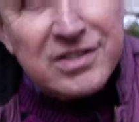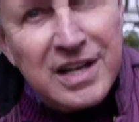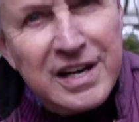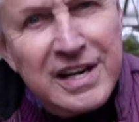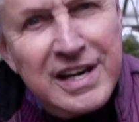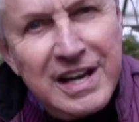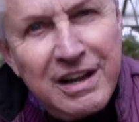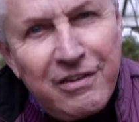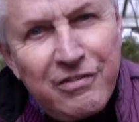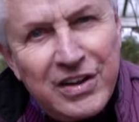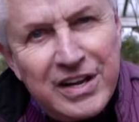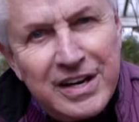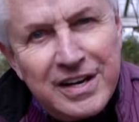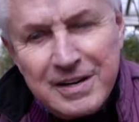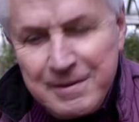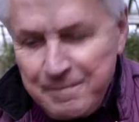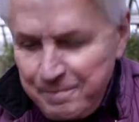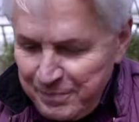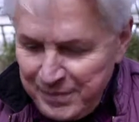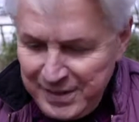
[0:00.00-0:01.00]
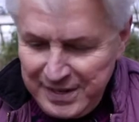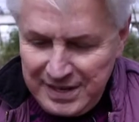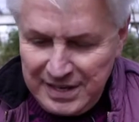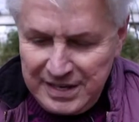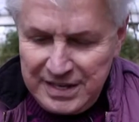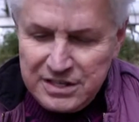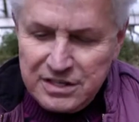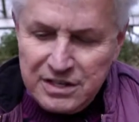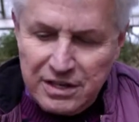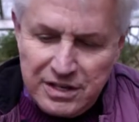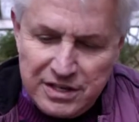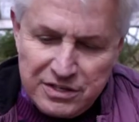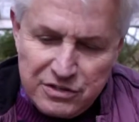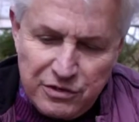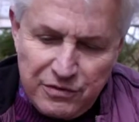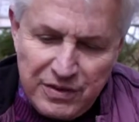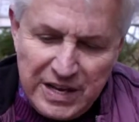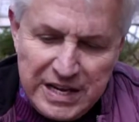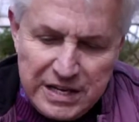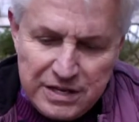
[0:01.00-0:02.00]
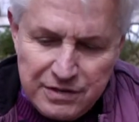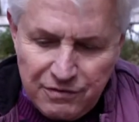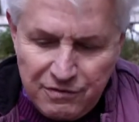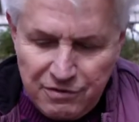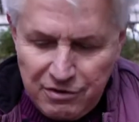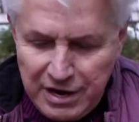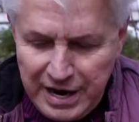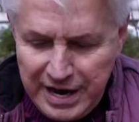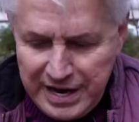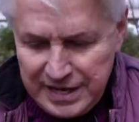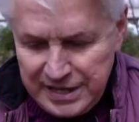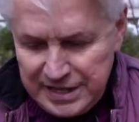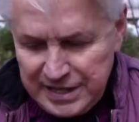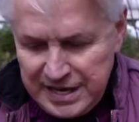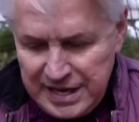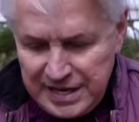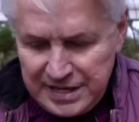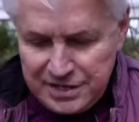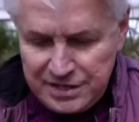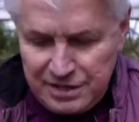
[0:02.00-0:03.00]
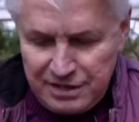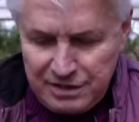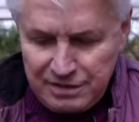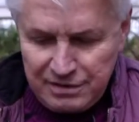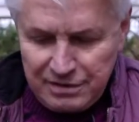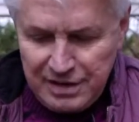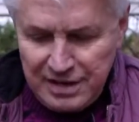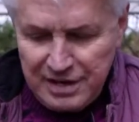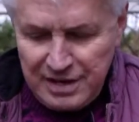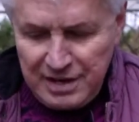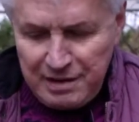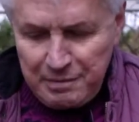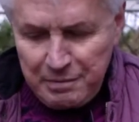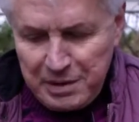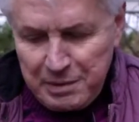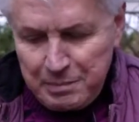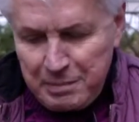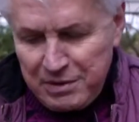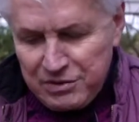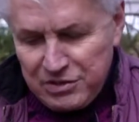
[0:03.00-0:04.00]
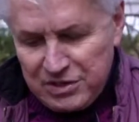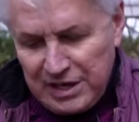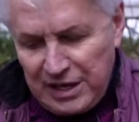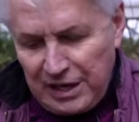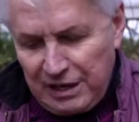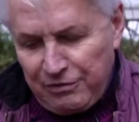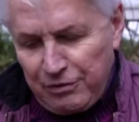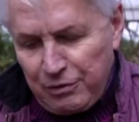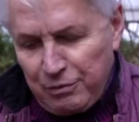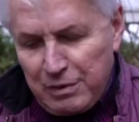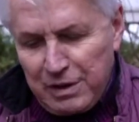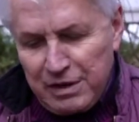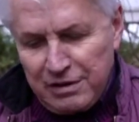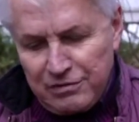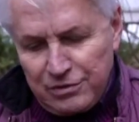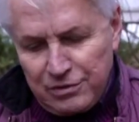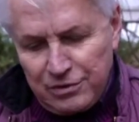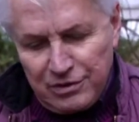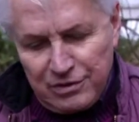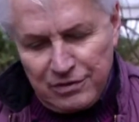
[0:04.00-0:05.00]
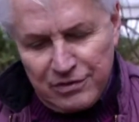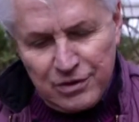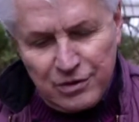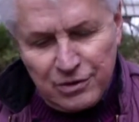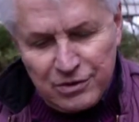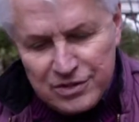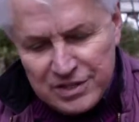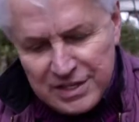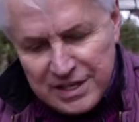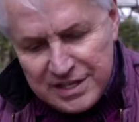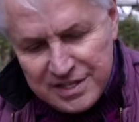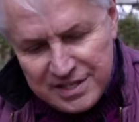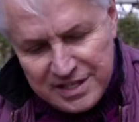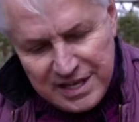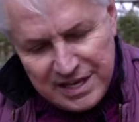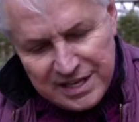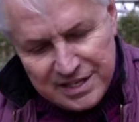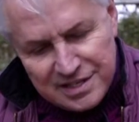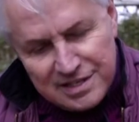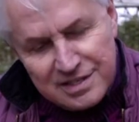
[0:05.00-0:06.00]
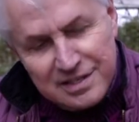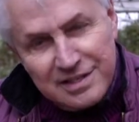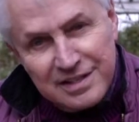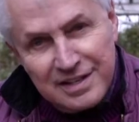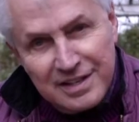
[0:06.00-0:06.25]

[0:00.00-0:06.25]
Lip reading: I love it. And it's got a sort of hint of grey in there too. But the most colourful one of all, of course, is this.